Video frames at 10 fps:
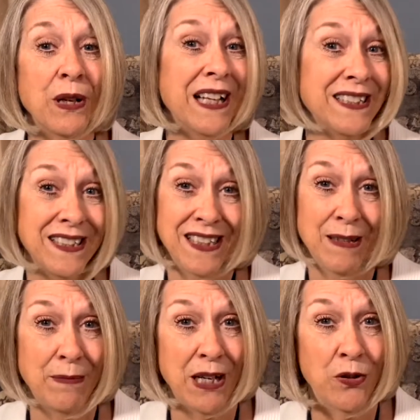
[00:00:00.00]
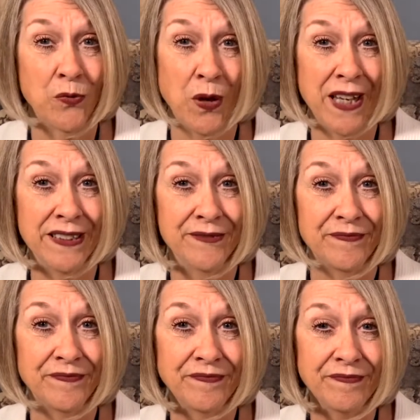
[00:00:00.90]
I didn't get my own way.
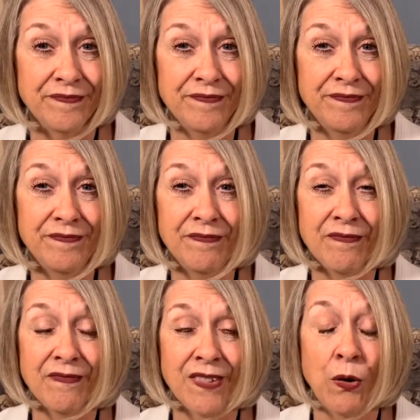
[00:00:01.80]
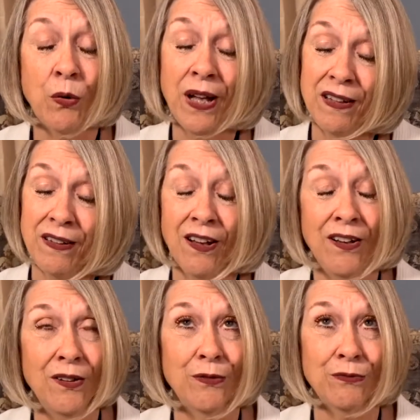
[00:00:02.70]
Well,
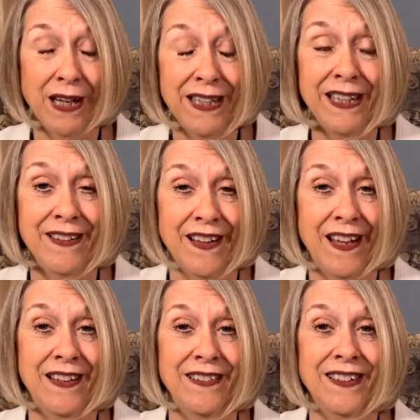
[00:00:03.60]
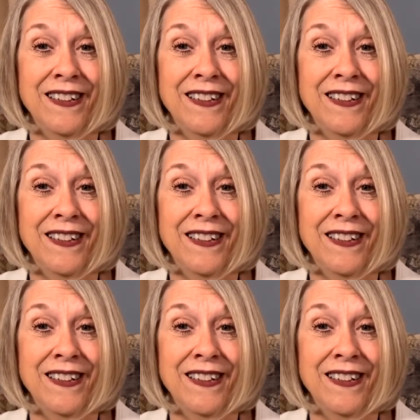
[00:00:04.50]
alrighty then.